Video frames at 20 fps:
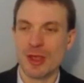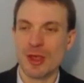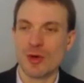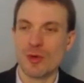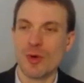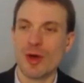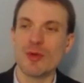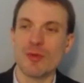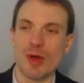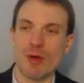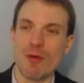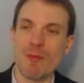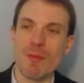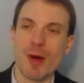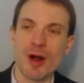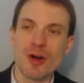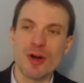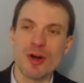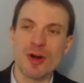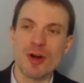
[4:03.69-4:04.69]
Well, anyway, what
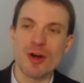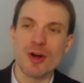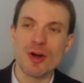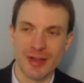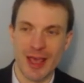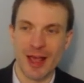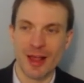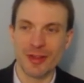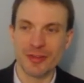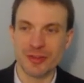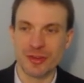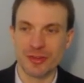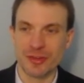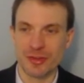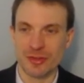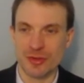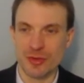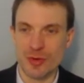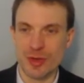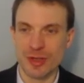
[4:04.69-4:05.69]
marginal analysis
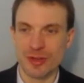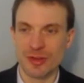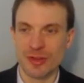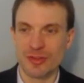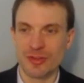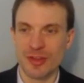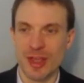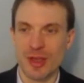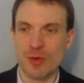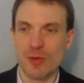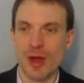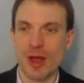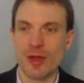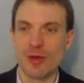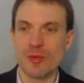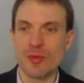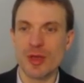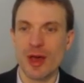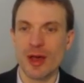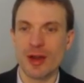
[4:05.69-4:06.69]
is doing is it's saying,
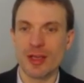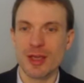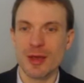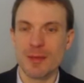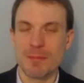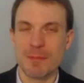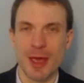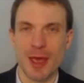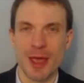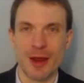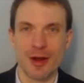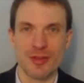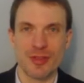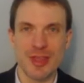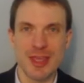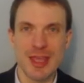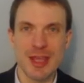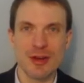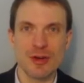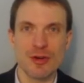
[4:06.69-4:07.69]
well, we ought to compare
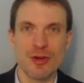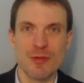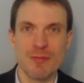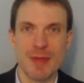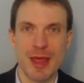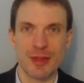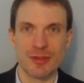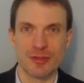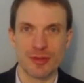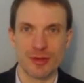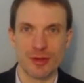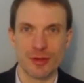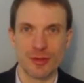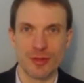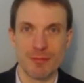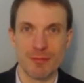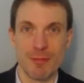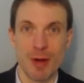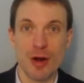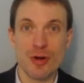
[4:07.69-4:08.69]
the incremental,
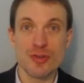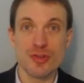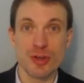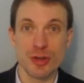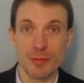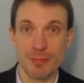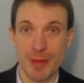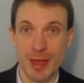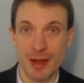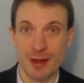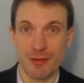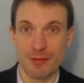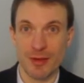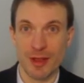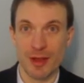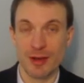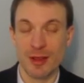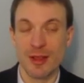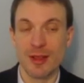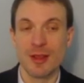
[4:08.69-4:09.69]
the marginal
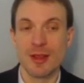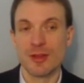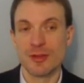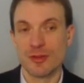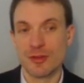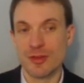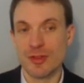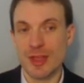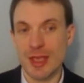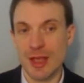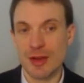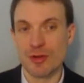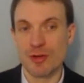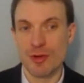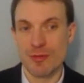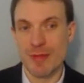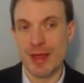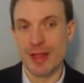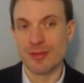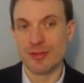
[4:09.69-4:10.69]
benefit to the
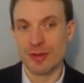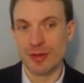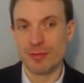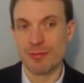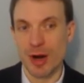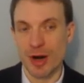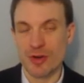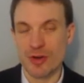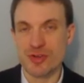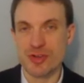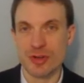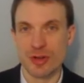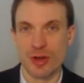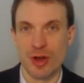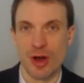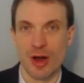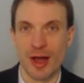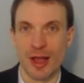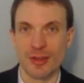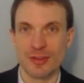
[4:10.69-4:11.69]
incremental marginal
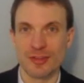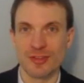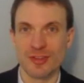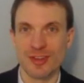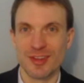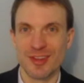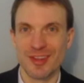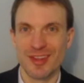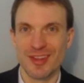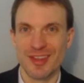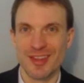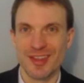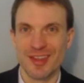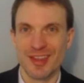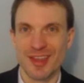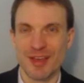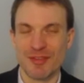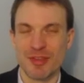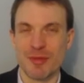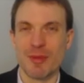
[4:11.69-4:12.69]
cost.
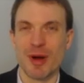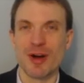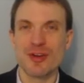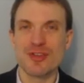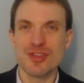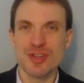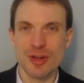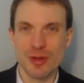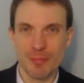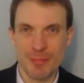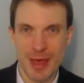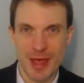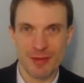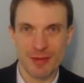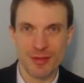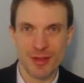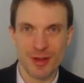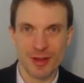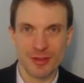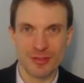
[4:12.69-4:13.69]
If the marginal
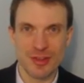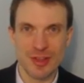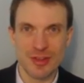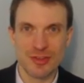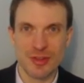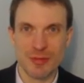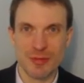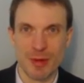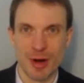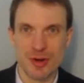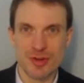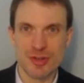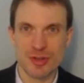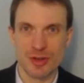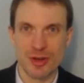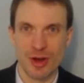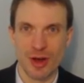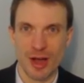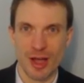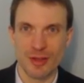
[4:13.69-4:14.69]
benefit exceeds the marginal
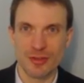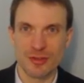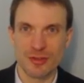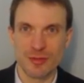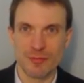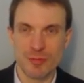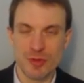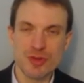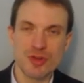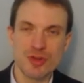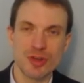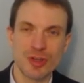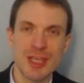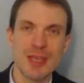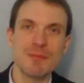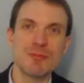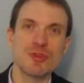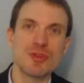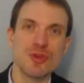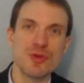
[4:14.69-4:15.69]
cost, you should
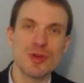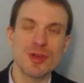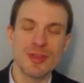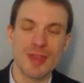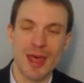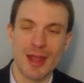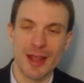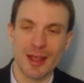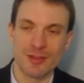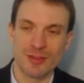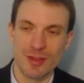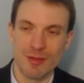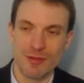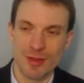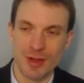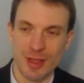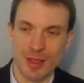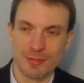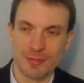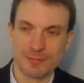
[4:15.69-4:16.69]
keep doing that activity.